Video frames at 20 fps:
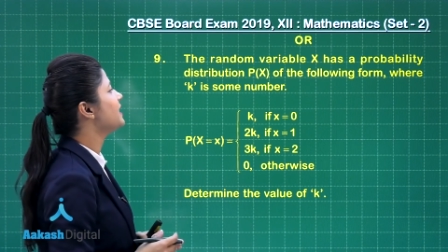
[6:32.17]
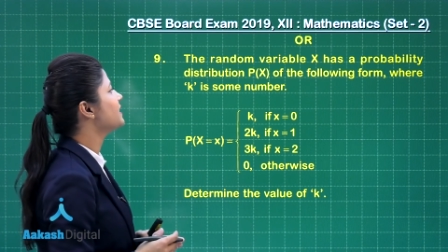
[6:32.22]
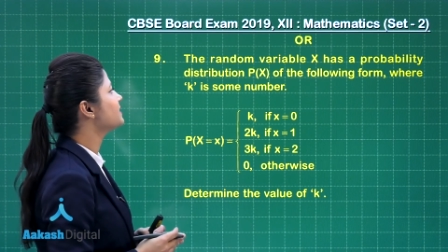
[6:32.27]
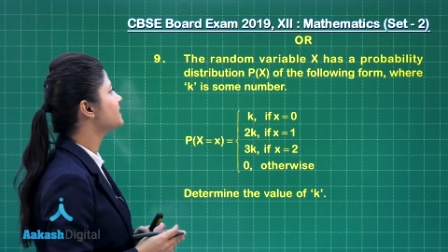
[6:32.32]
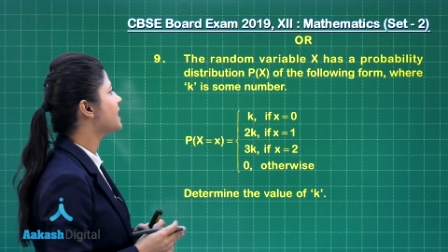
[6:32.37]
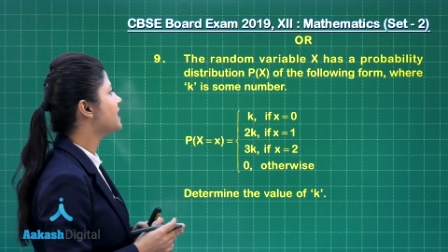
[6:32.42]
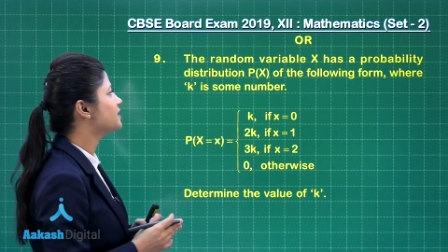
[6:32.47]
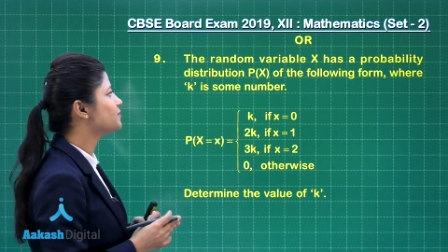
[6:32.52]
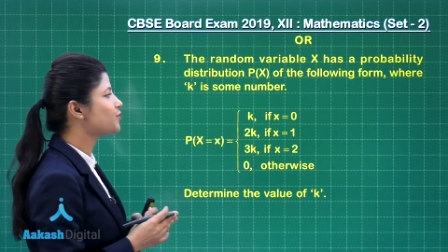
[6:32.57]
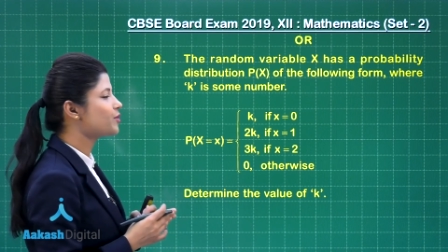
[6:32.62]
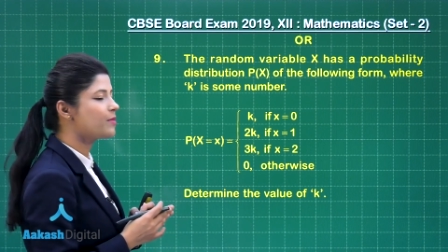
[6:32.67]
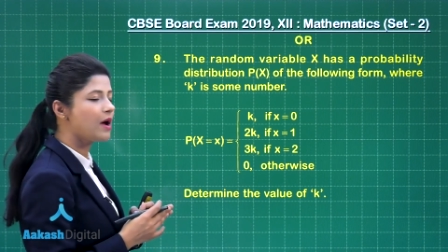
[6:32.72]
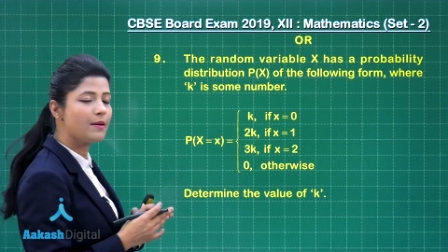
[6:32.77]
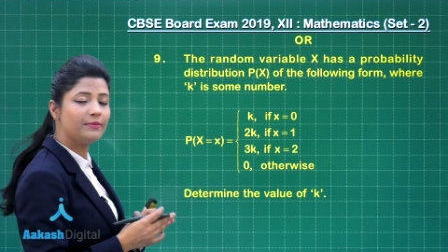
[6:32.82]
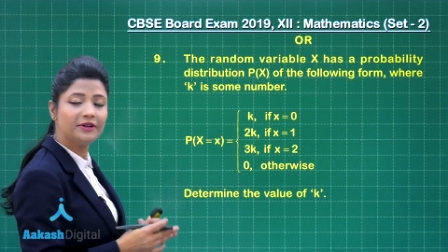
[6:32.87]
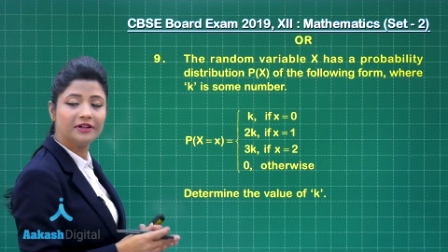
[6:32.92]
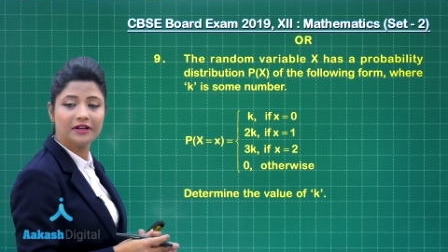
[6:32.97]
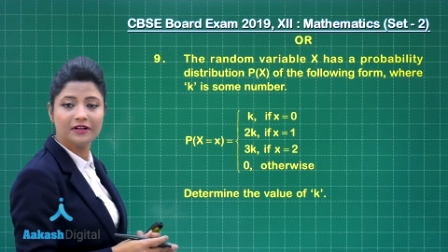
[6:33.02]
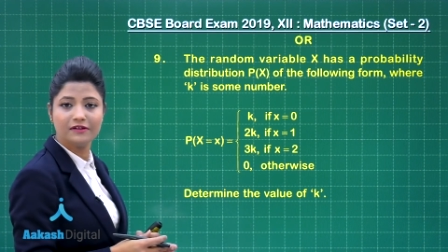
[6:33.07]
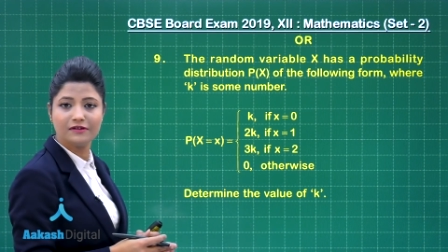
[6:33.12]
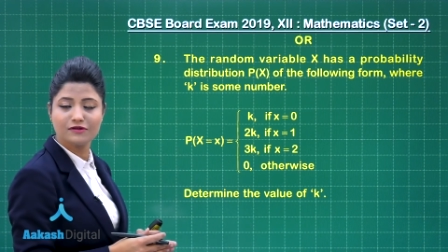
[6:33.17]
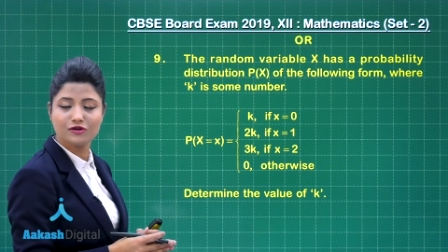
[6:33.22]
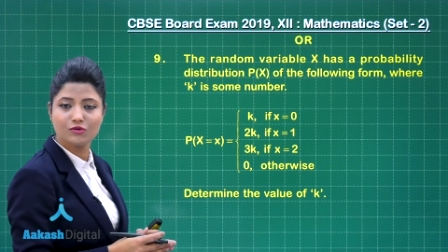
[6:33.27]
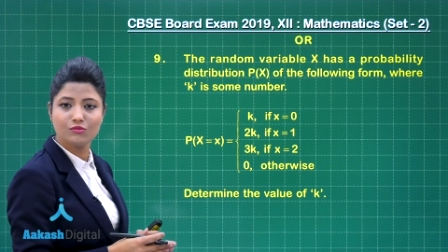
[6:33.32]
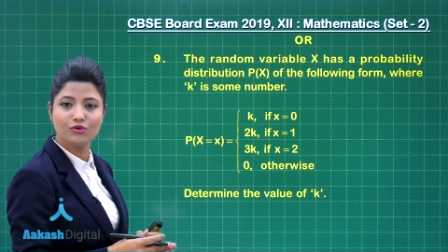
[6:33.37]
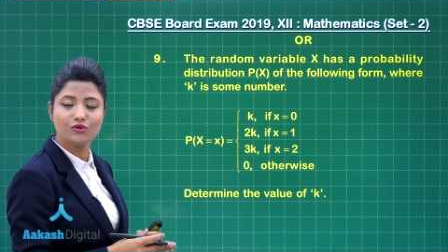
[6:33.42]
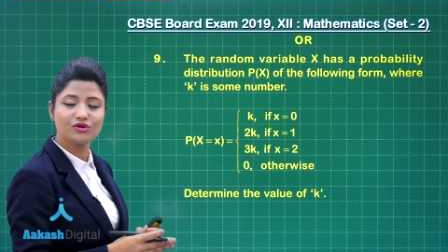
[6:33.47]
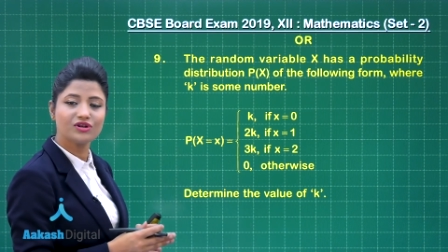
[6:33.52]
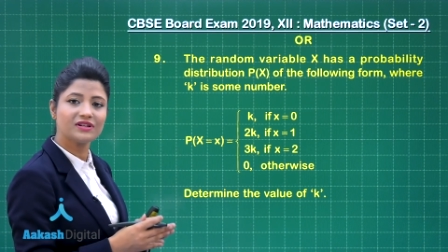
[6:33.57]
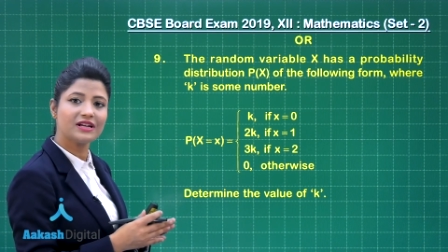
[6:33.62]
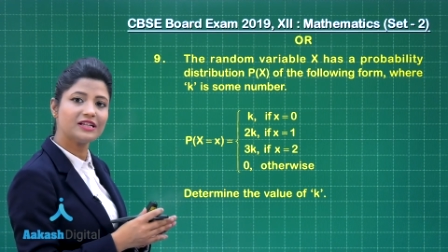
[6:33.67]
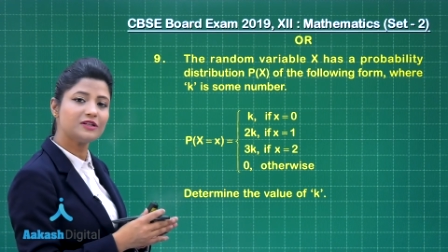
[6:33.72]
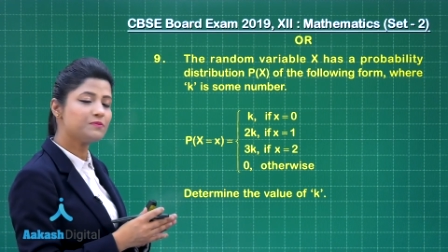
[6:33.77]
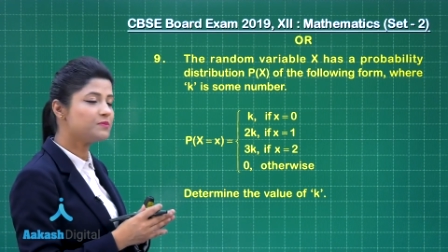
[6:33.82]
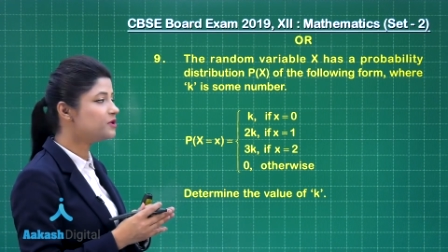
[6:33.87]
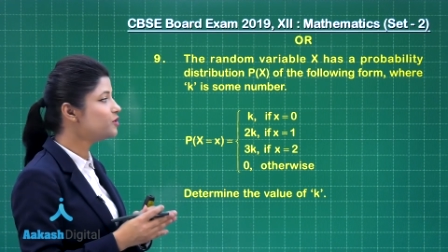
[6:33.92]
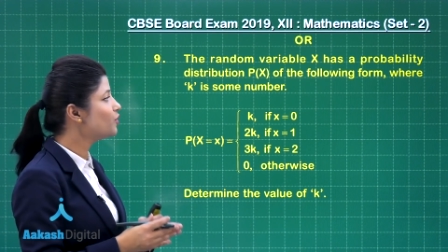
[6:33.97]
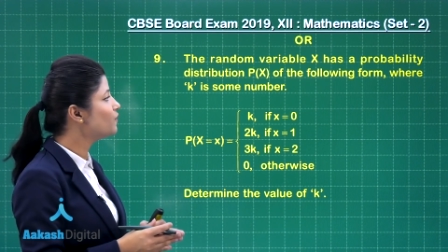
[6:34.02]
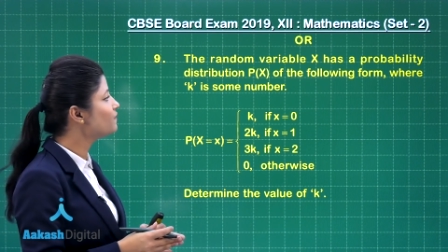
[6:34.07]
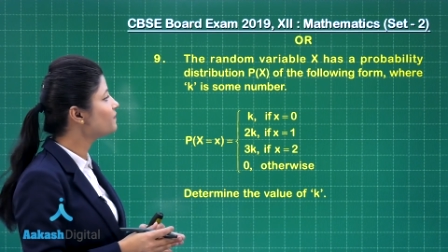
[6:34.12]
x has probability distribution as
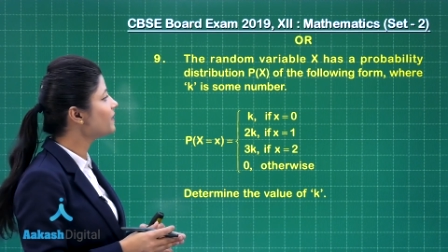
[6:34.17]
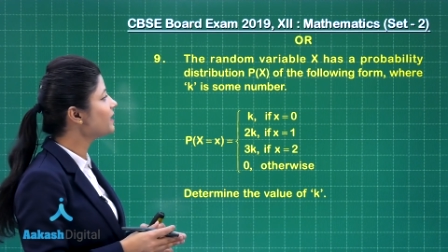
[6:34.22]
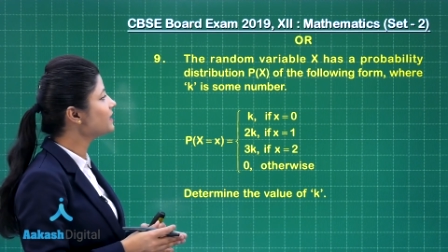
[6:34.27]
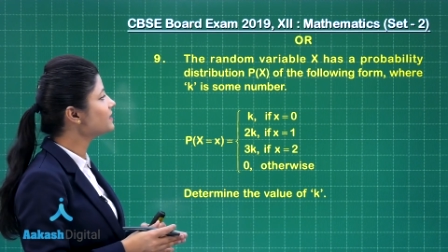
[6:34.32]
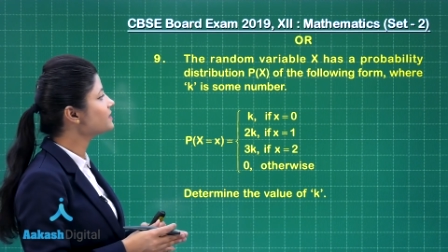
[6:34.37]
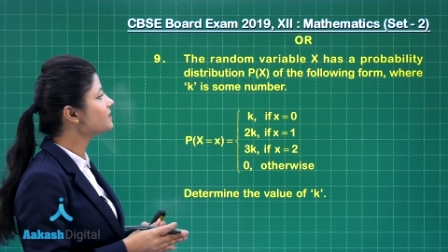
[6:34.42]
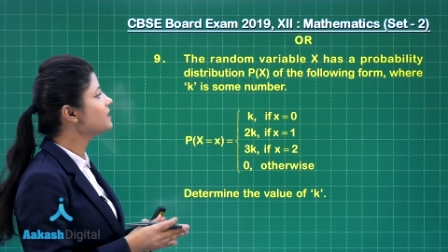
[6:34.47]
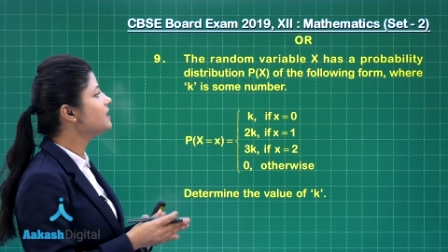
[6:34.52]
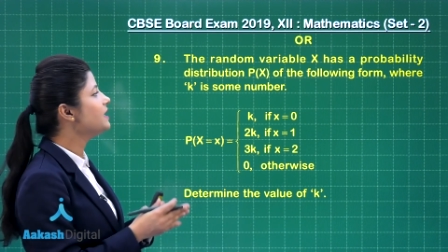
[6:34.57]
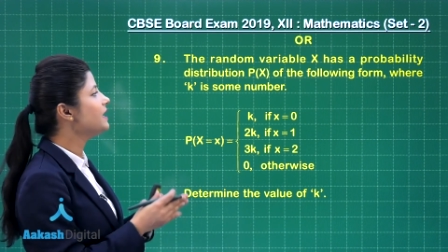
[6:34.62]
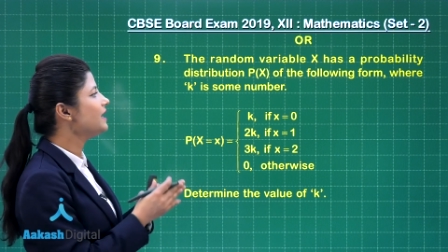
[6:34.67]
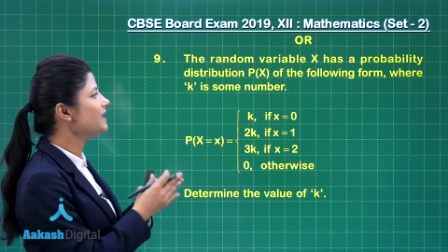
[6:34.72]
p of x